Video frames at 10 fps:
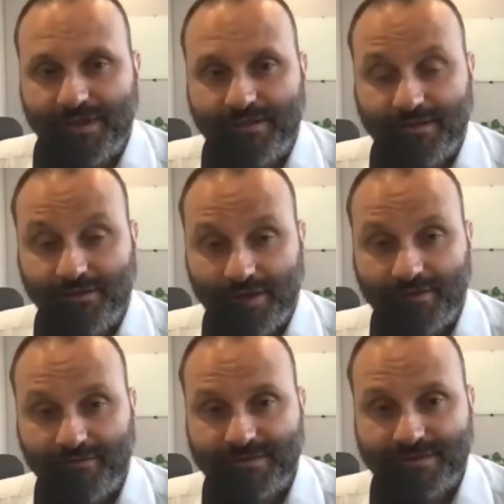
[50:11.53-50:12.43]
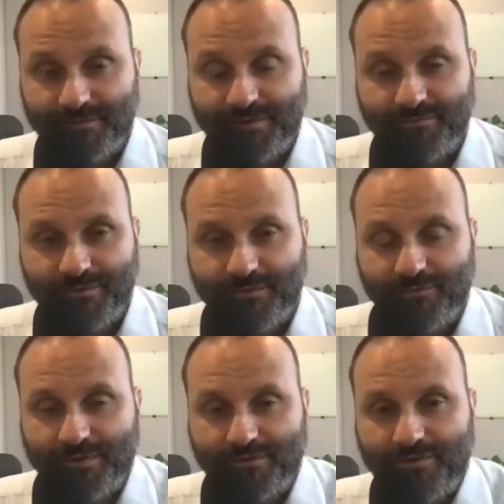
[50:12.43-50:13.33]
and the like, obviously, with, with,
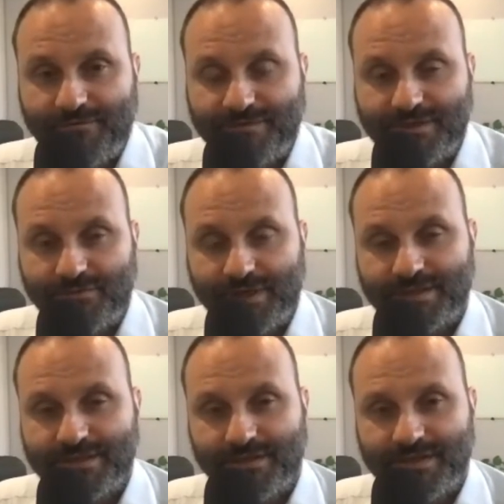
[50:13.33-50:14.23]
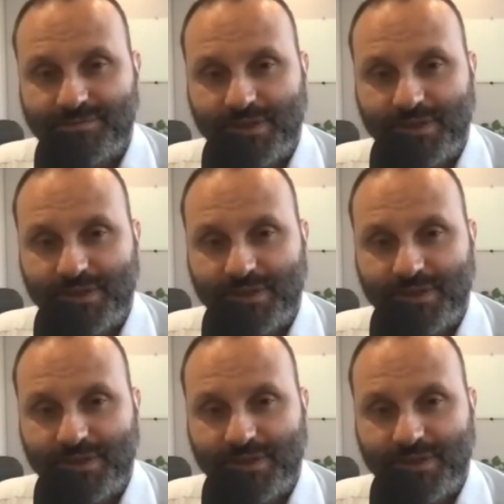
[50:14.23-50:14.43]
with great physical exercise.